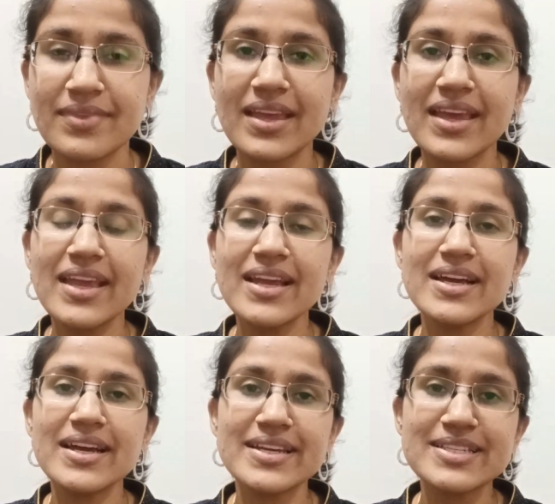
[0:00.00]
Hey
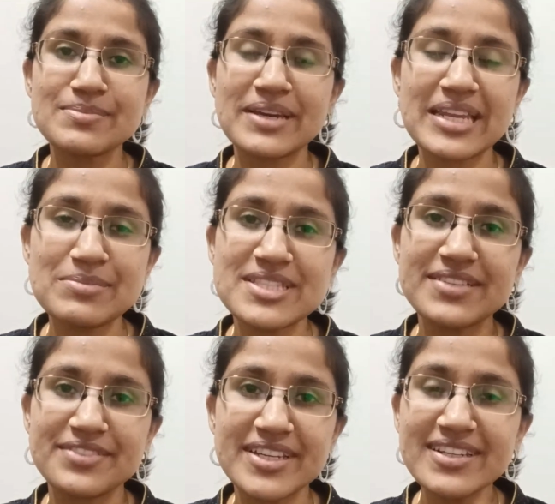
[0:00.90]
guys, my name is
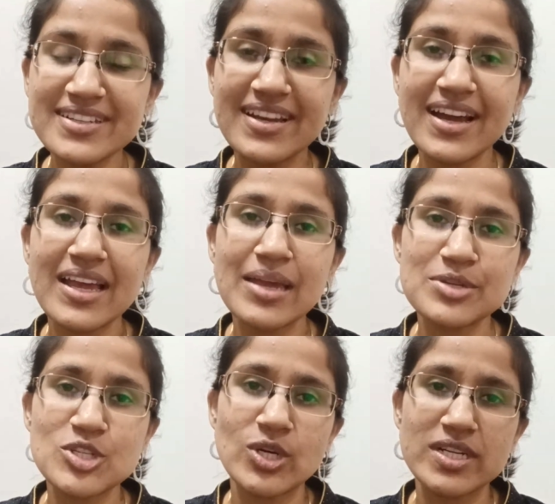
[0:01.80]
Divya. I am a
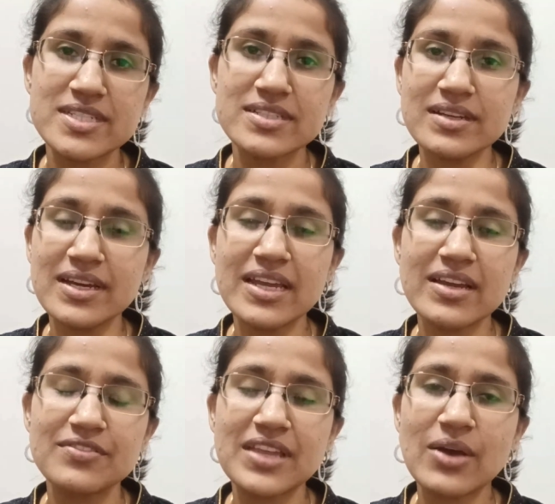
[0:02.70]
doctor and I
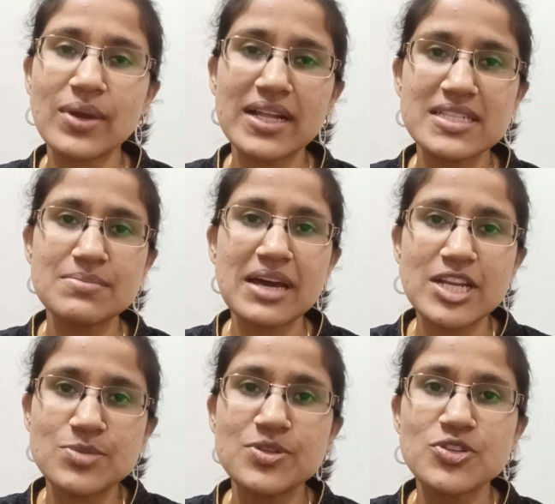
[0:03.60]
have now held a
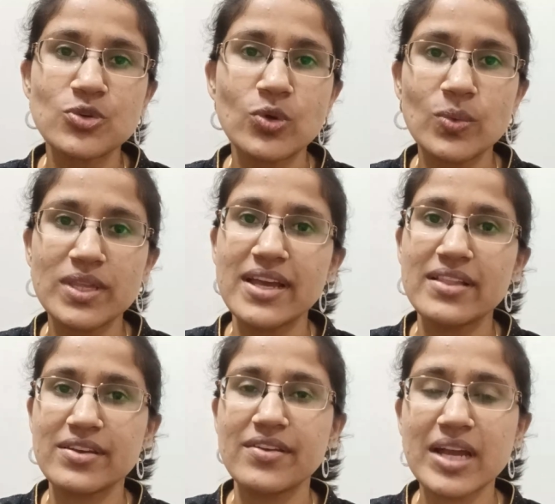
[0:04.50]
management role with a
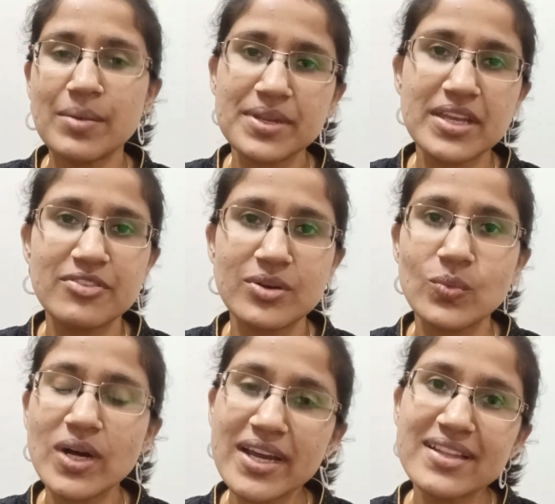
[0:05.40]
healthcare company for a
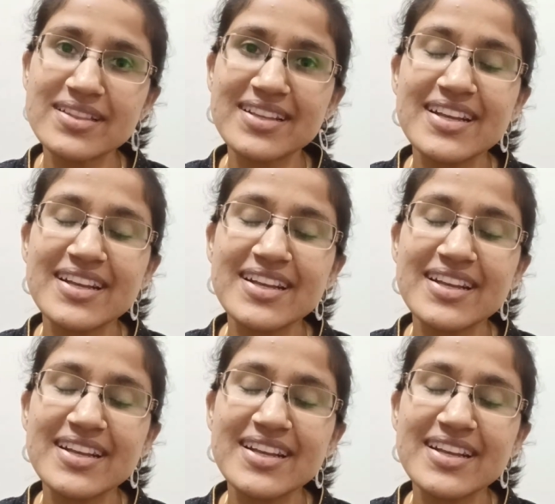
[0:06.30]
while.